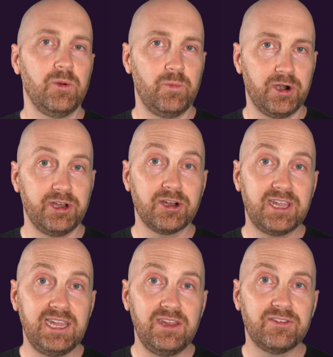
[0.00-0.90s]
where your
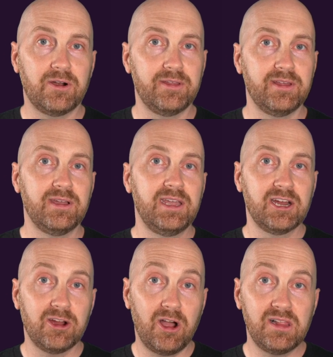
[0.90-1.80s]
keys are the
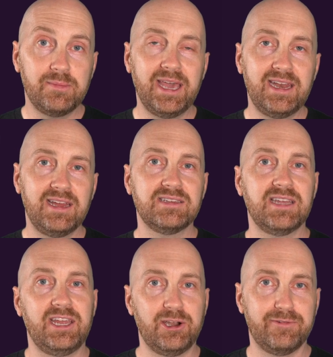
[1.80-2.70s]
column headings
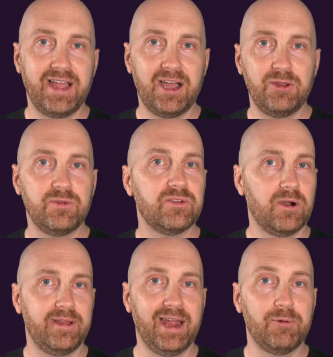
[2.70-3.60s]
and your values
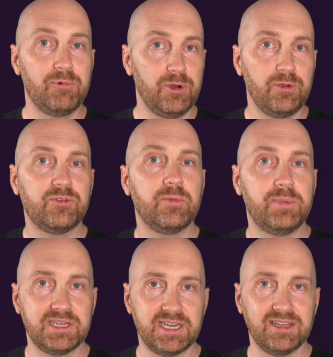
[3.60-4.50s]
are that row's
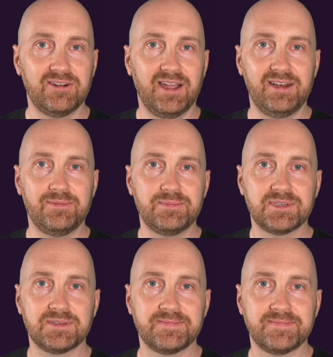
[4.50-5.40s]
particular items.